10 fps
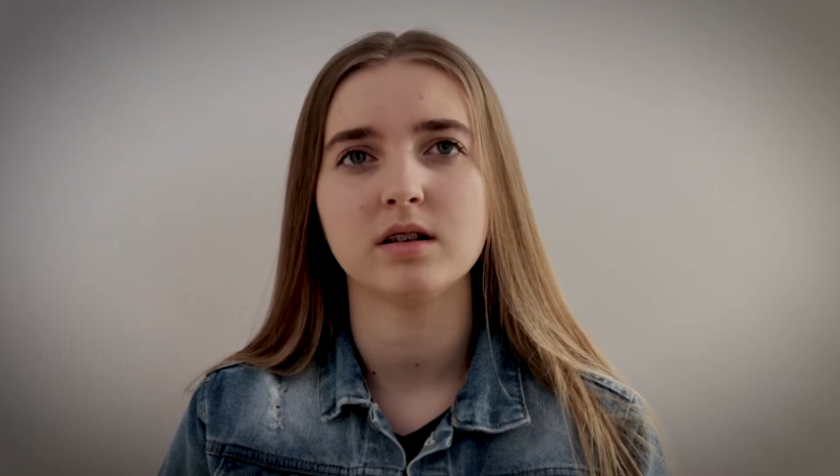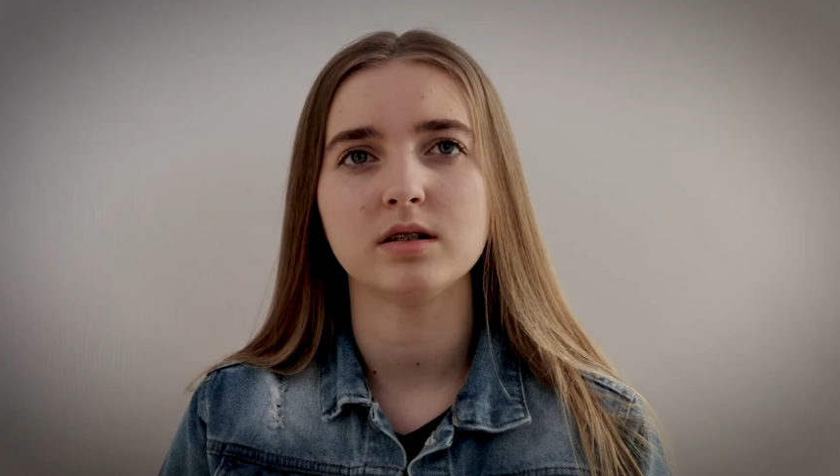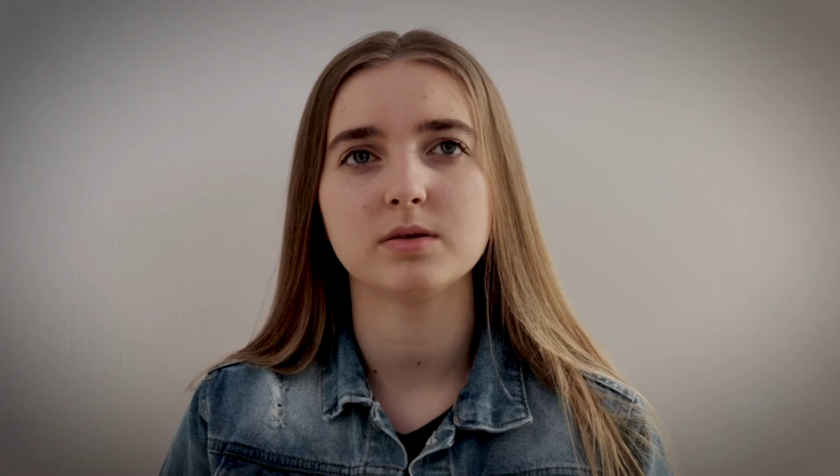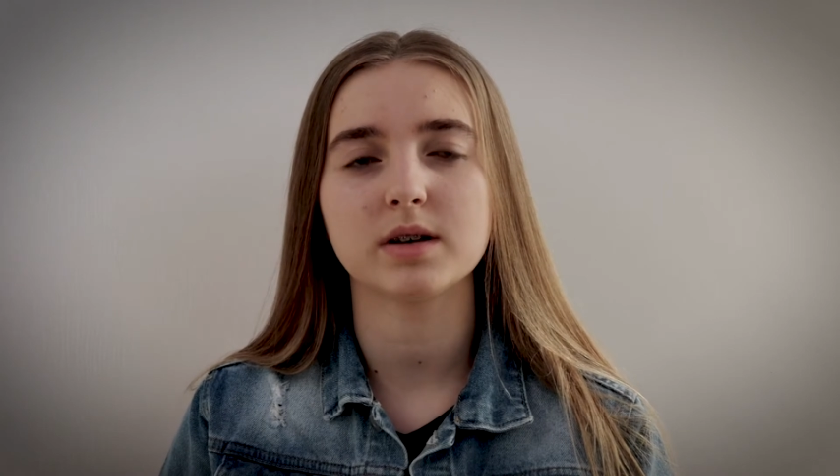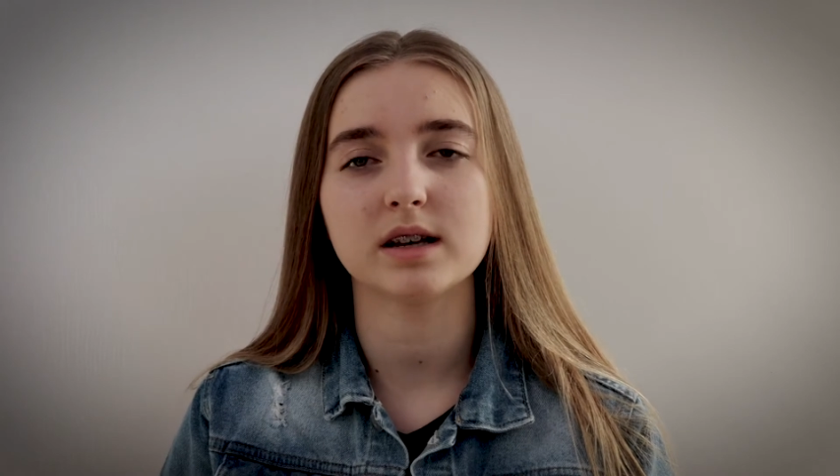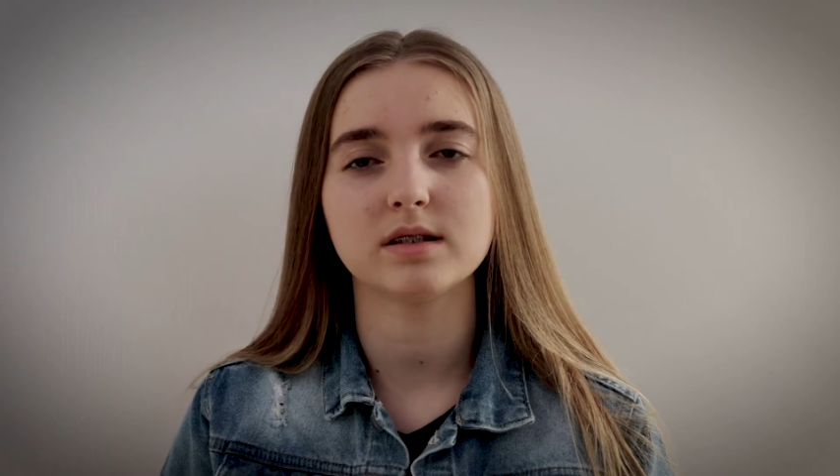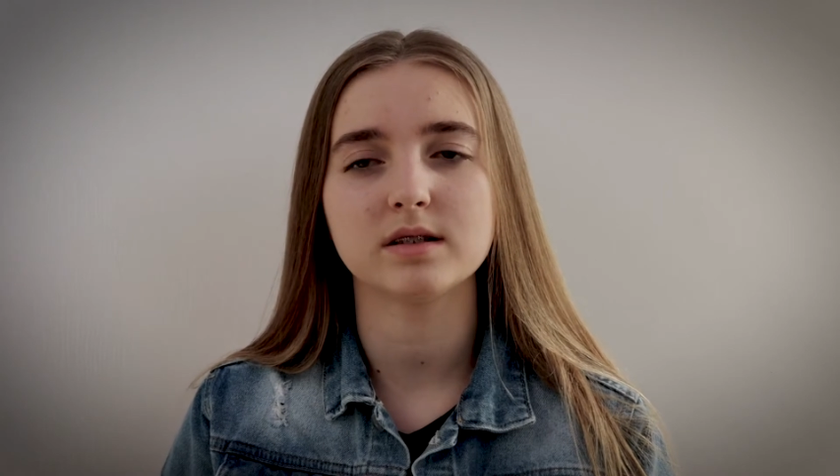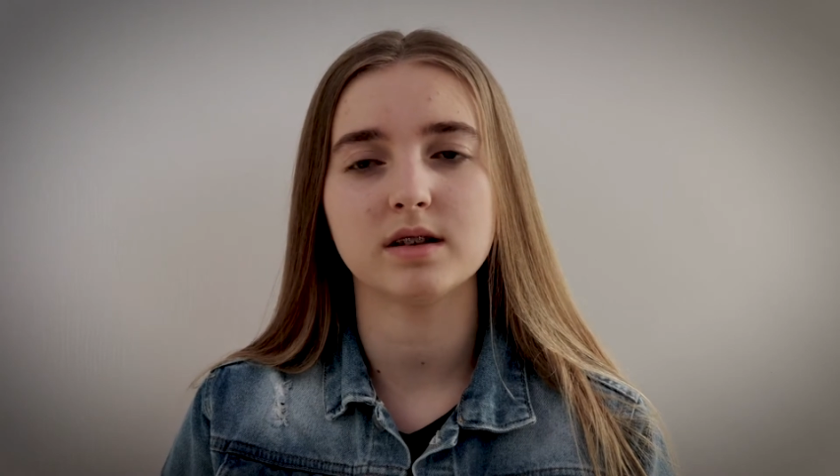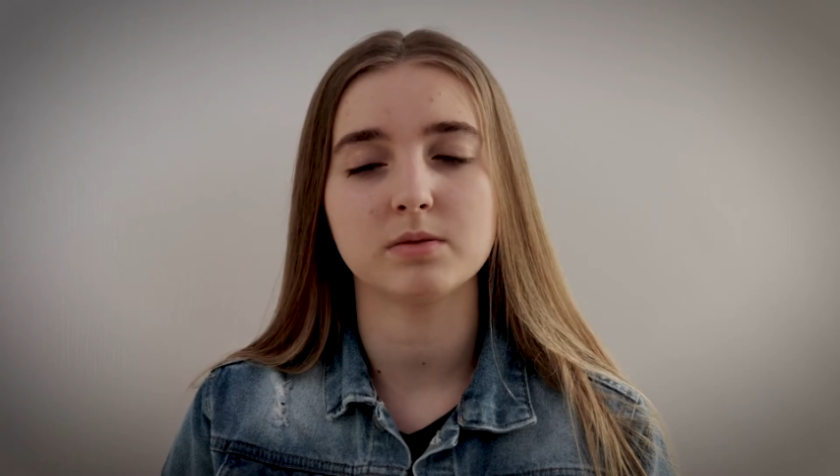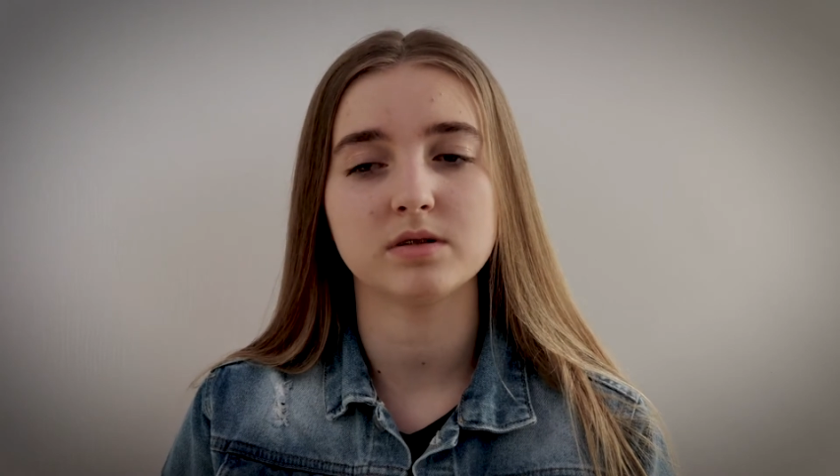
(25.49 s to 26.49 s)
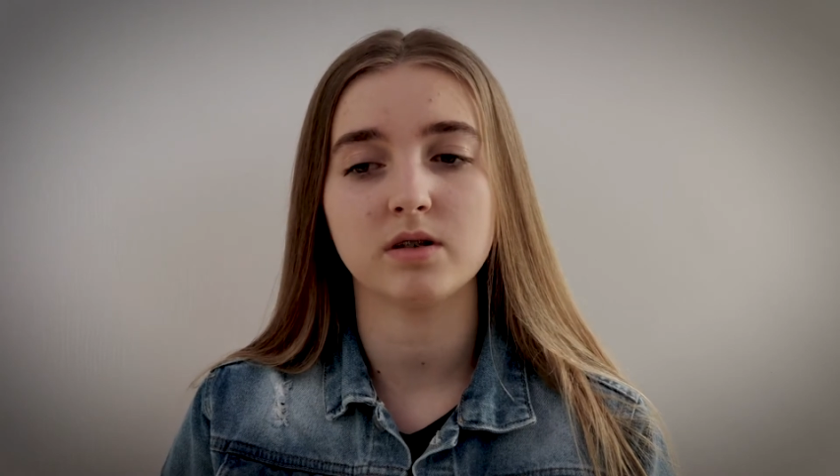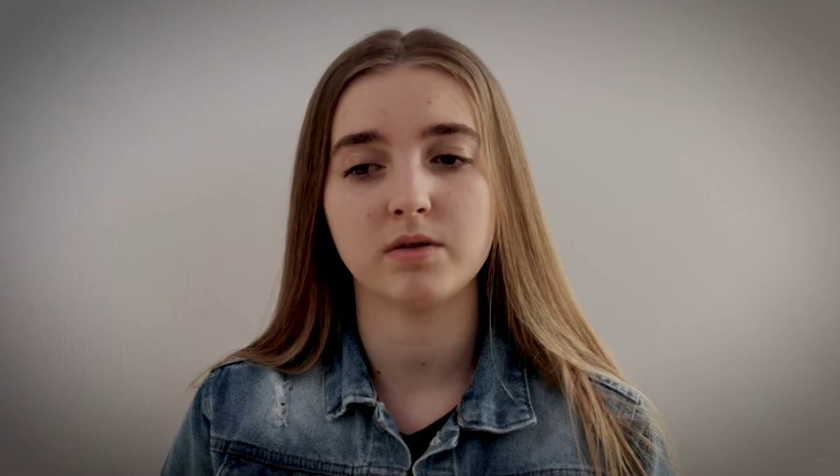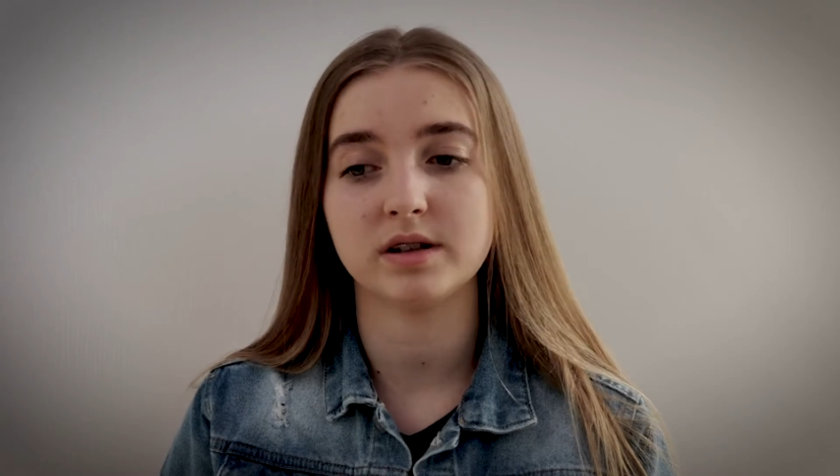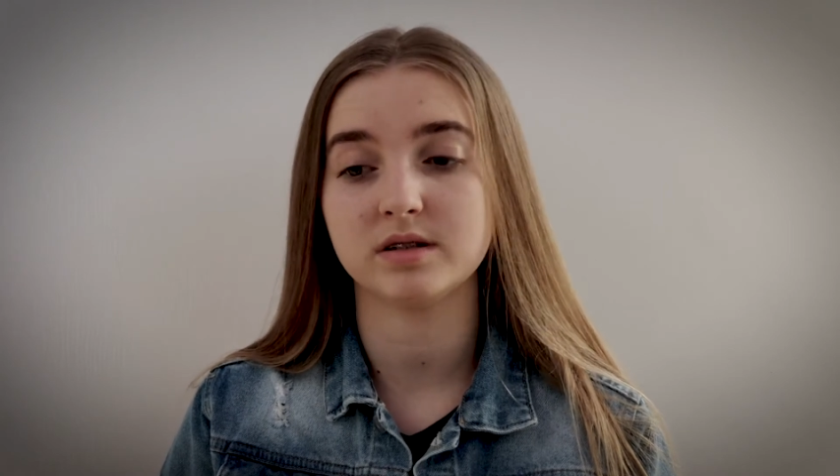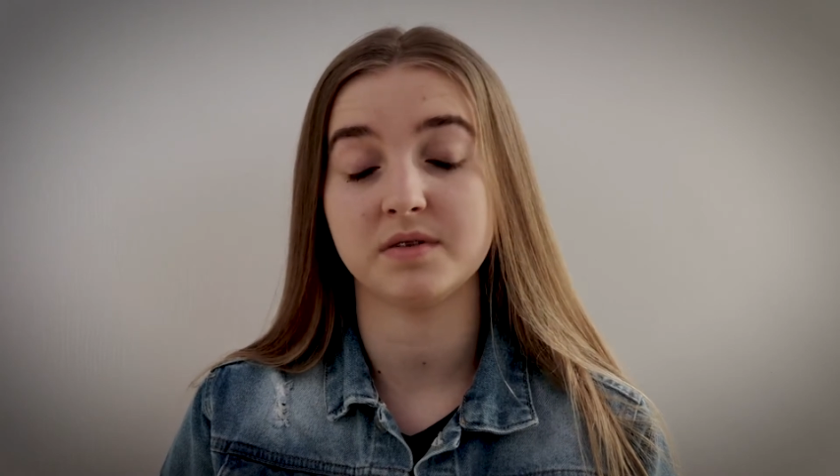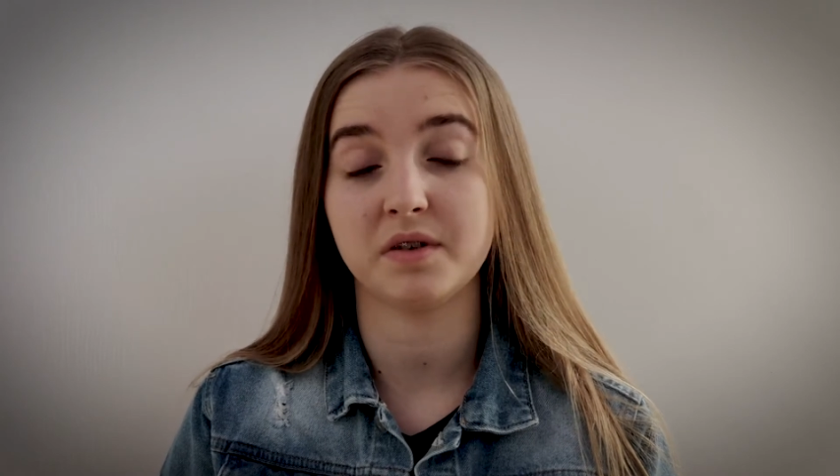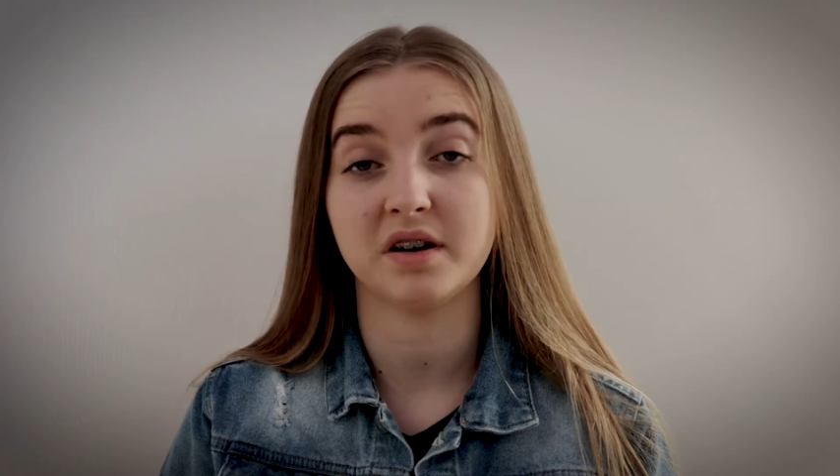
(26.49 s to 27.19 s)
so I guess there was no reason for